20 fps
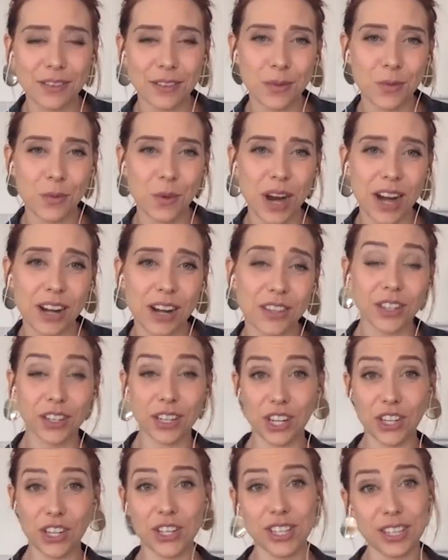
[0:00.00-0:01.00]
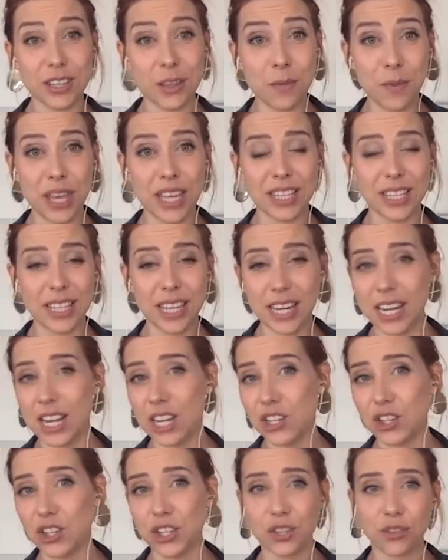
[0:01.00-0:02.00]
somewhere, and suddenly she's in the big city
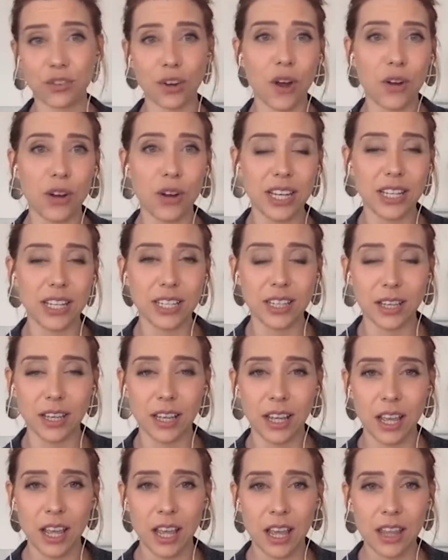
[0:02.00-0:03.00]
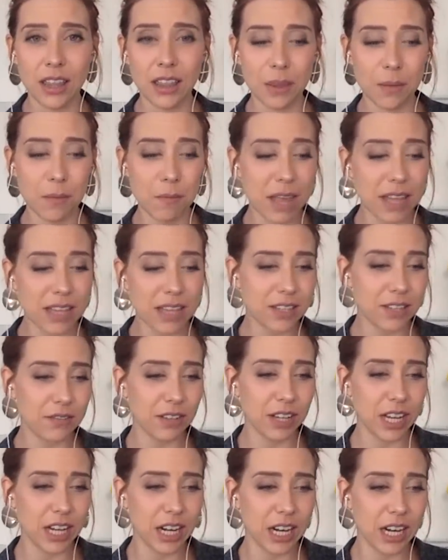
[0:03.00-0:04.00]
and she's thrown into the the midst of
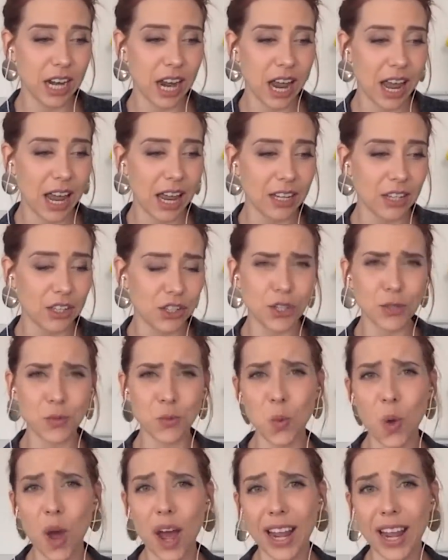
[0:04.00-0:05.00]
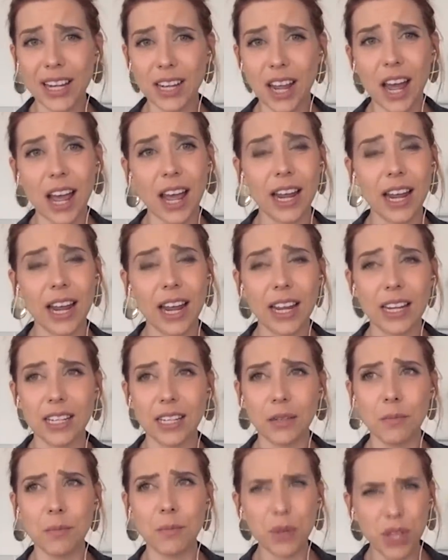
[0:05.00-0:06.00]
it and and she's wide-eyed and but